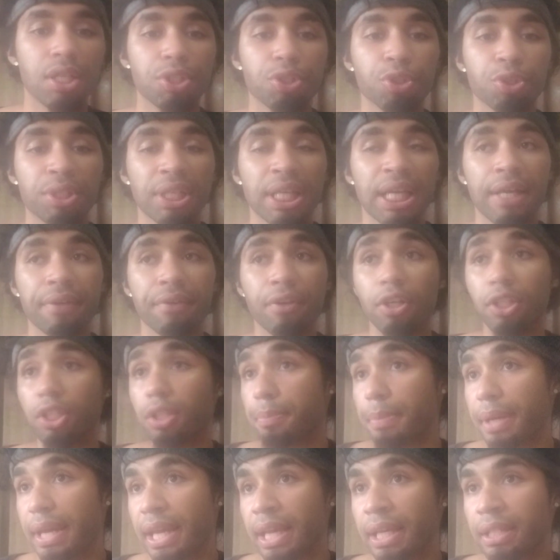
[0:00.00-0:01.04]
Just like any
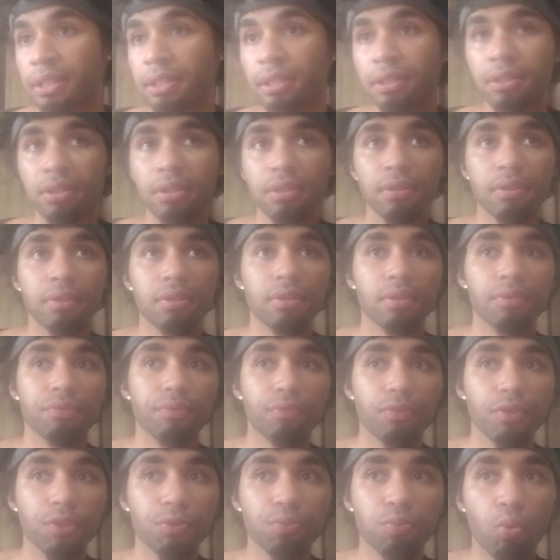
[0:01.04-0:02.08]
other man,
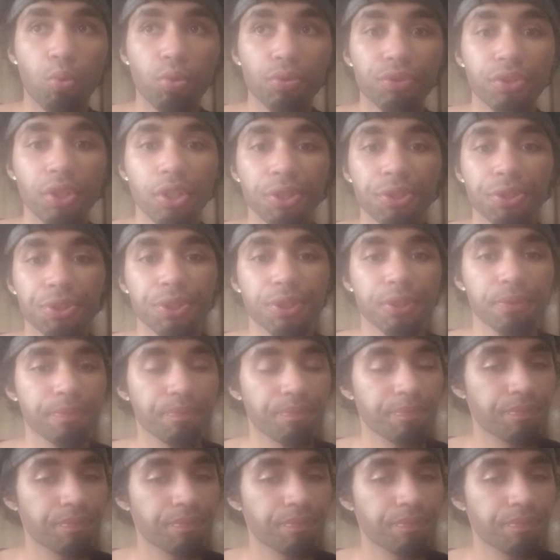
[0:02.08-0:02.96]
this world does.